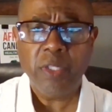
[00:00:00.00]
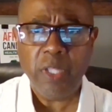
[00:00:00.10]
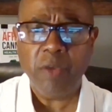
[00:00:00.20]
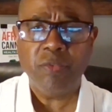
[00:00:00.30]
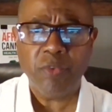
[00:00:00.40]

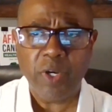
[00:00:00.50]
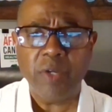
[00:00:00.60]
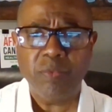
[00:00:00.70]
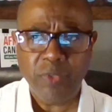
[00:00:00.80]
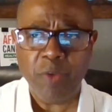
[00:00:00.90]
they've
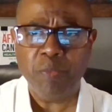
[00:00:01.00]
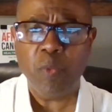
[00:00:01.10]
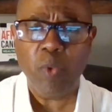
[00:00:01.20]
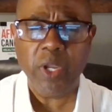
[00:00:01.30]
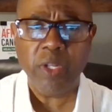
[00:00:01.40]

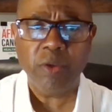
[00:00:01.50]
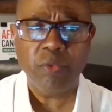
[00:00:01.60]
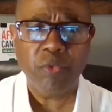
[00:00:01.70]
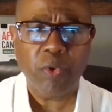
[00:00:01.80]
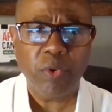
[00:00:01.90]
been waiting
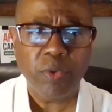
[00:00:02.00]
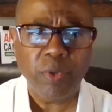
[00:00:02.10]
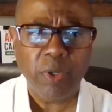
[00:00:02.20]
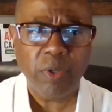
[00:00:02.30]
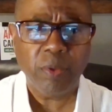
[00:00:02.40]
for
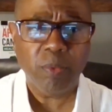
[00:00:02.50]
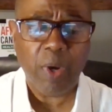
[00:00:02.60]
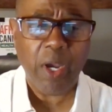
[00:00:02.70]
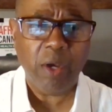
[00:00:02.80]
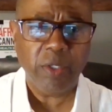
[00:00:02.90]
a while